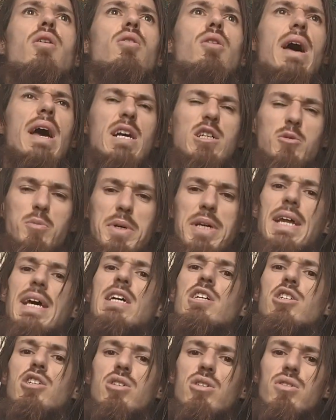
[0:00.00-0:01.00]

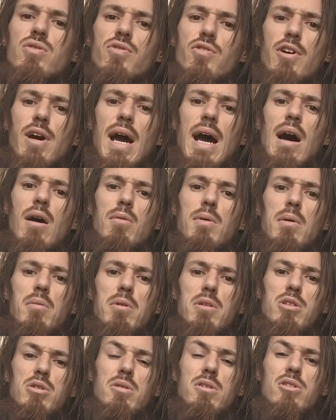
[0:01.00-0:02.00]
explanations for how we
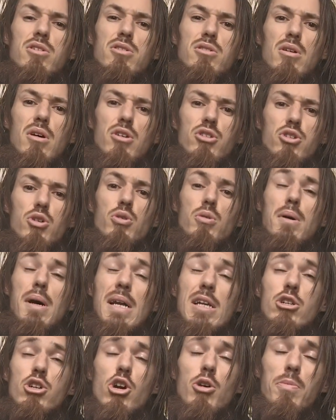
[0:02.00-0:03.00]
would to
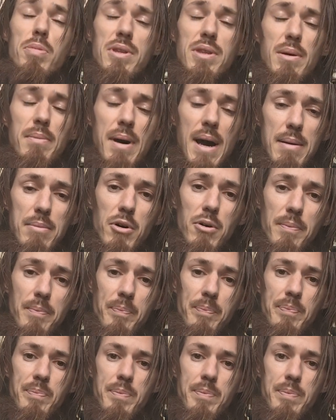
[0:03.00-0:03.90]
interpret the Bible.